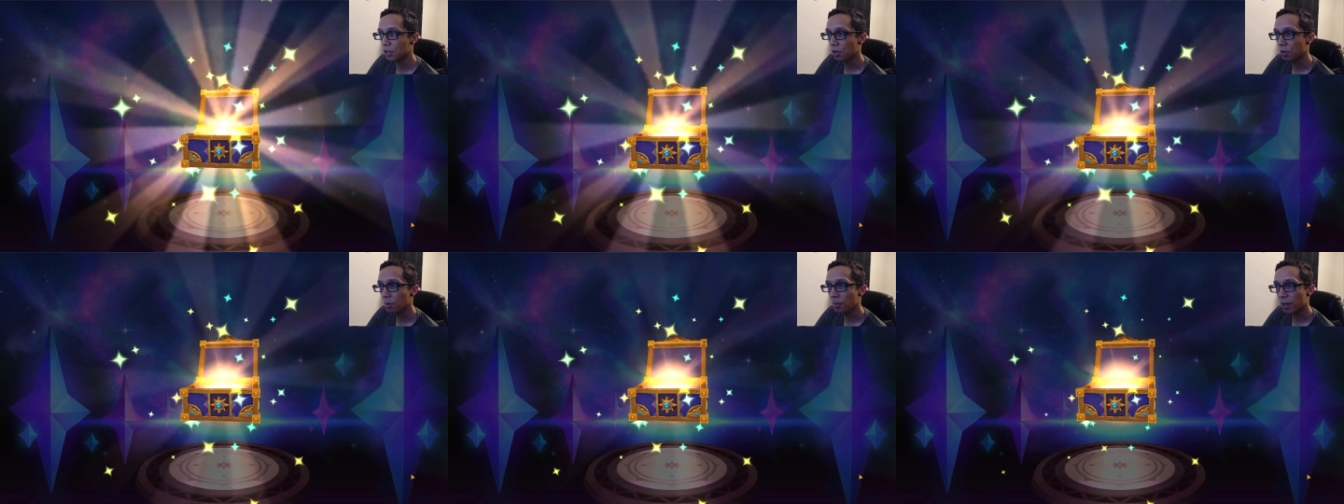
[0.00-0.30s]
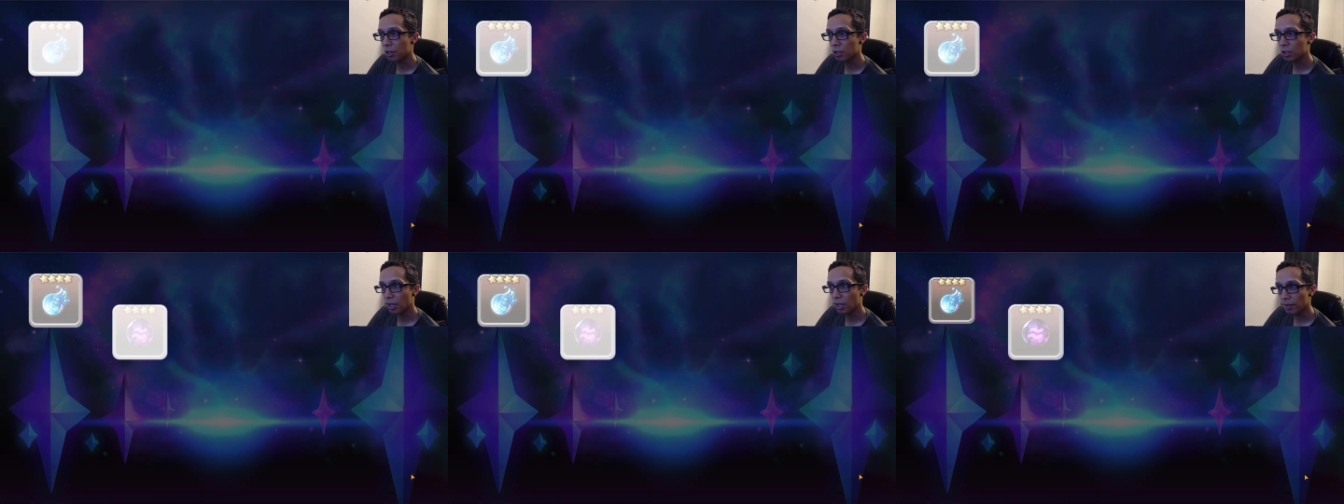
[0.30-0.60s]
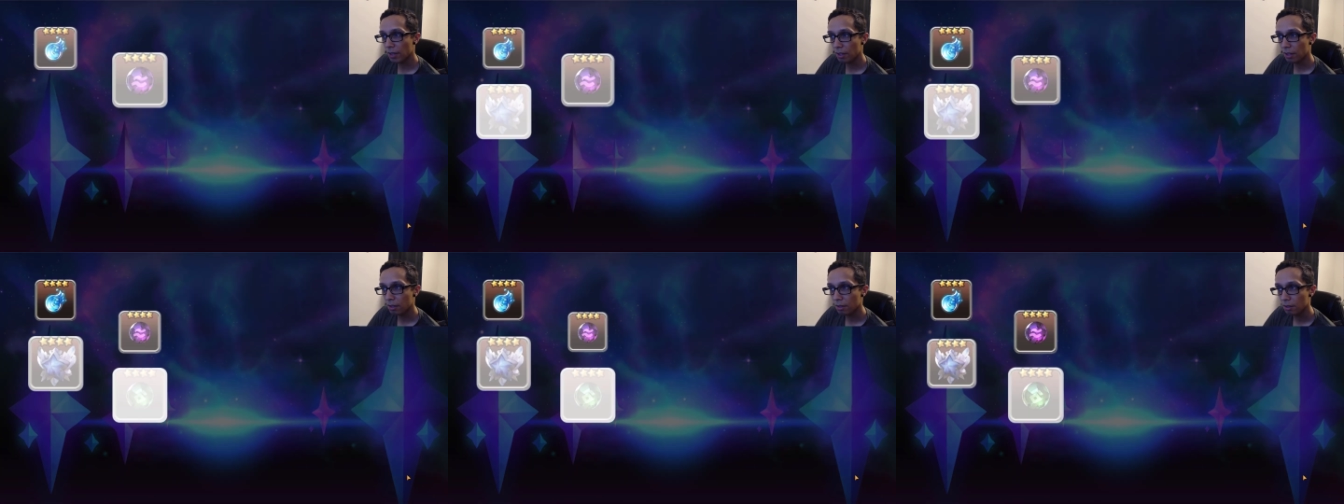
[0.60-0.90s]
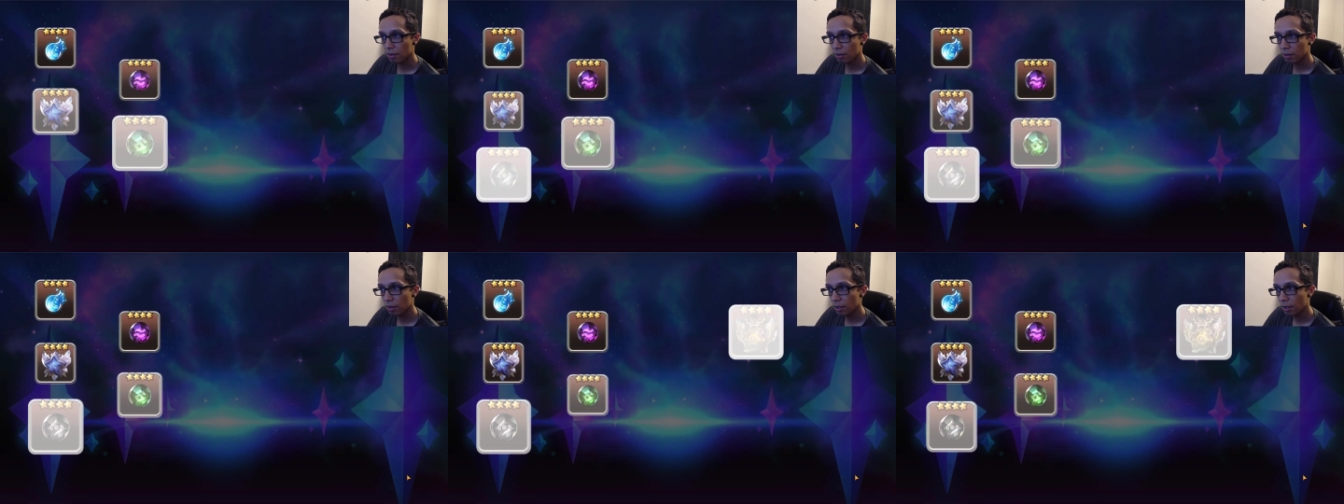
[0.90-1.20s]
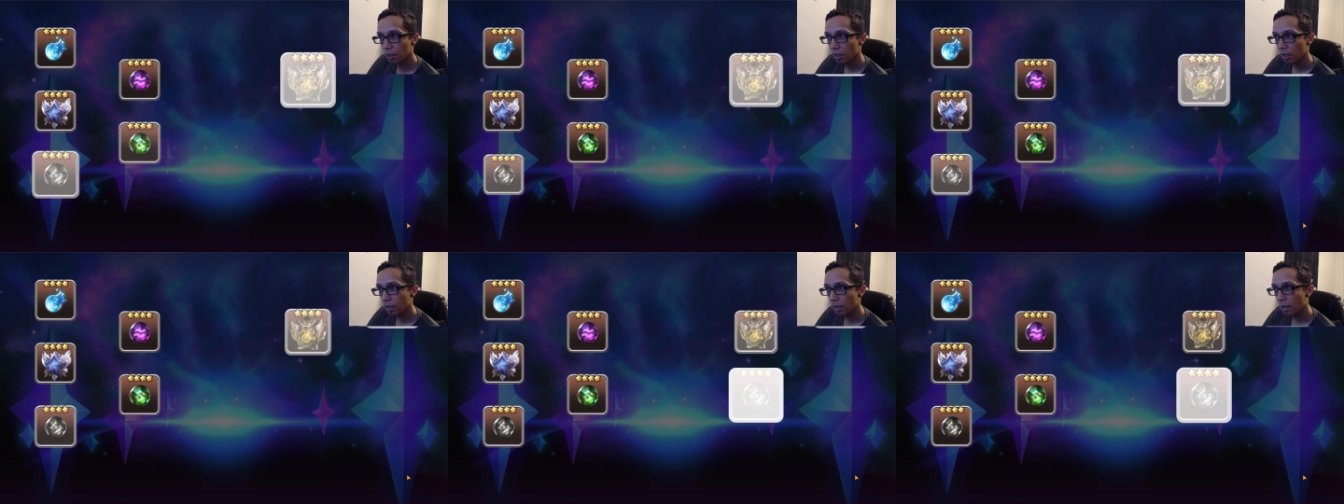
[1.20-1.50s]
too much of it.
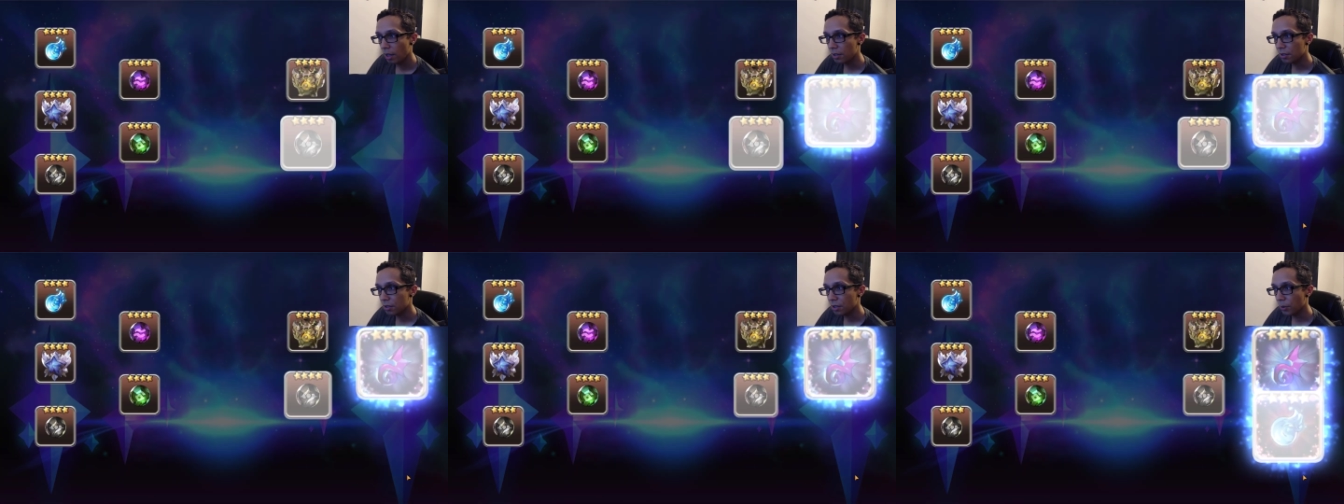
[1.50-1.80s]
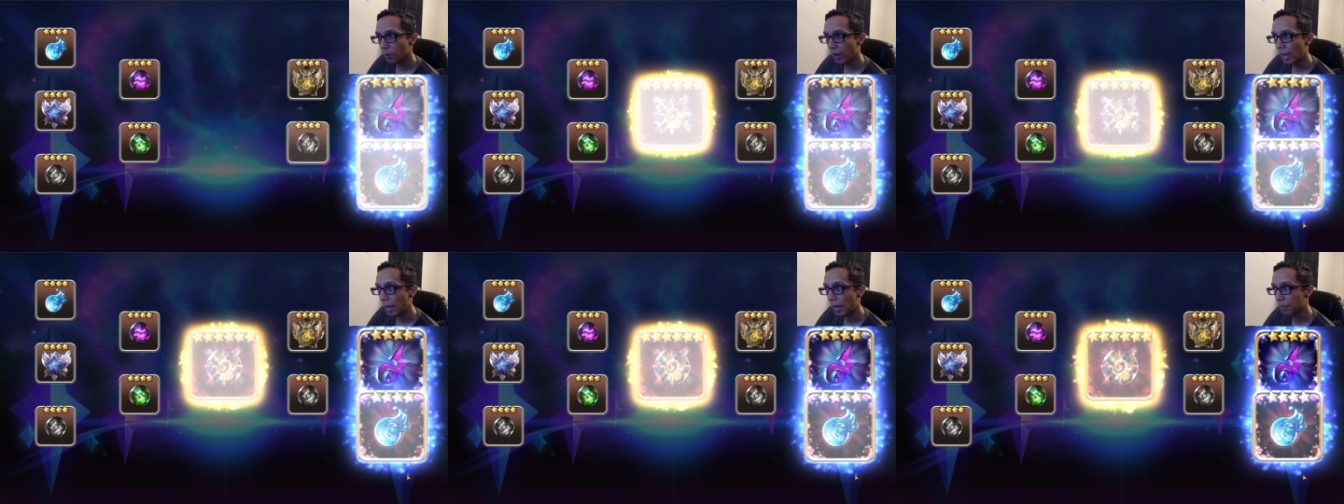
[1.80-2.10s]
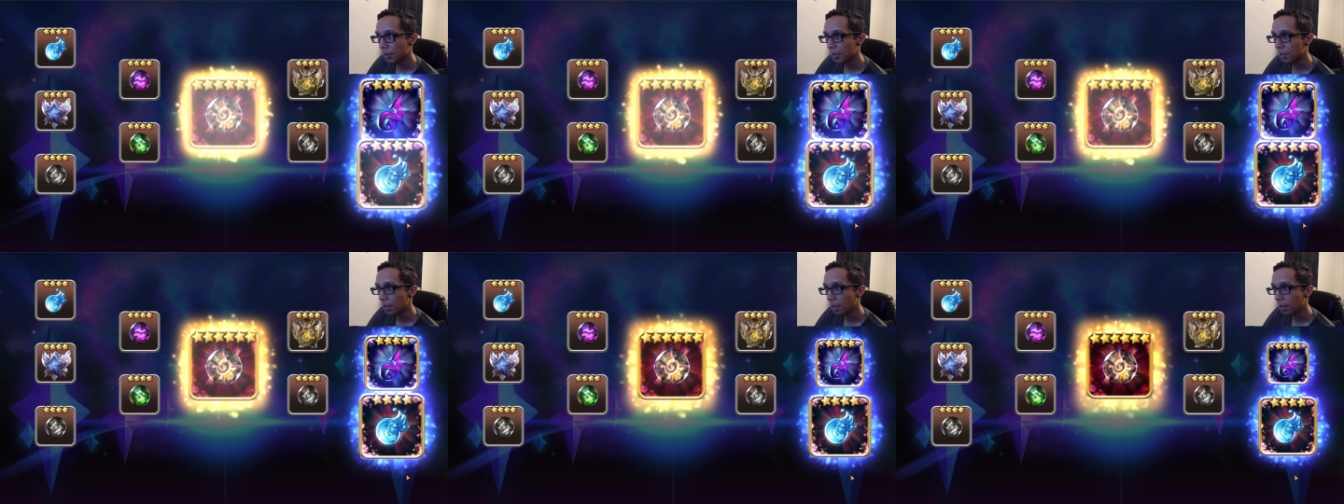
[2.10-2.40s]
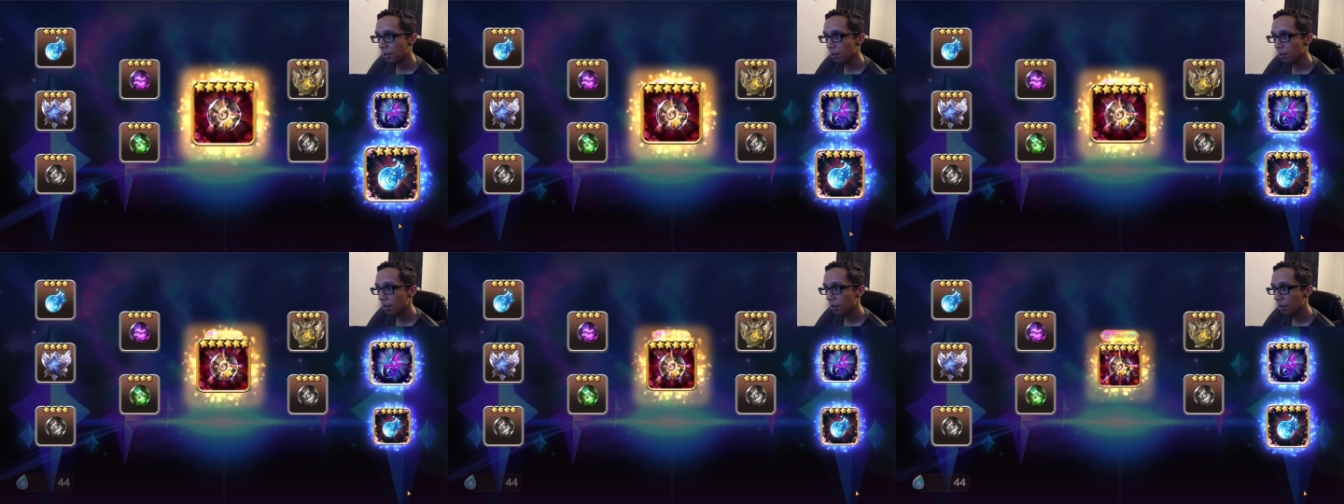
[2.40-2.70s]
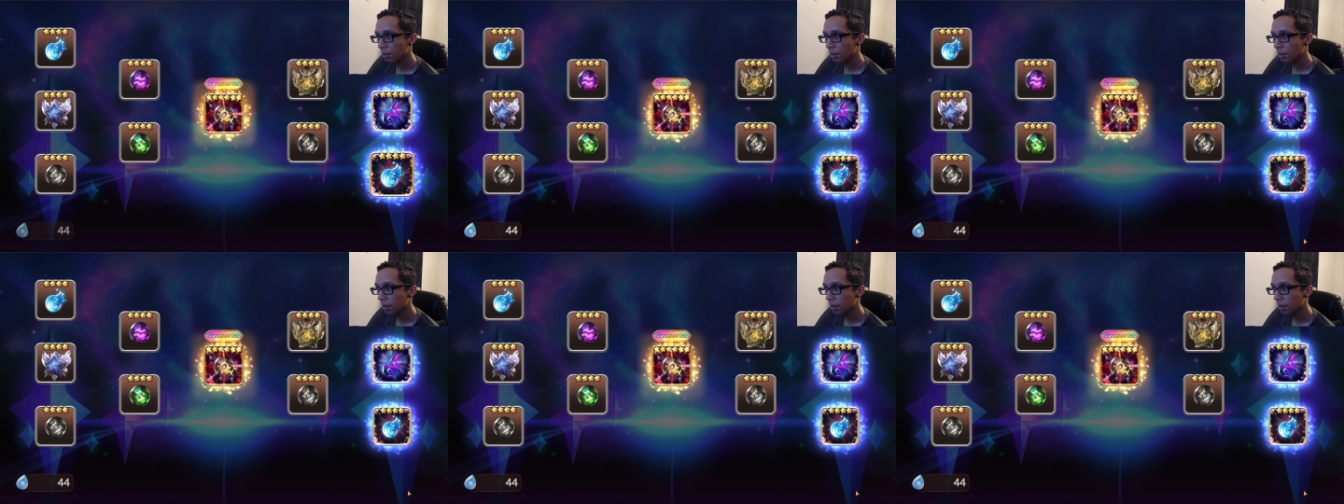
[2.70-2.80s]
And see what happens here.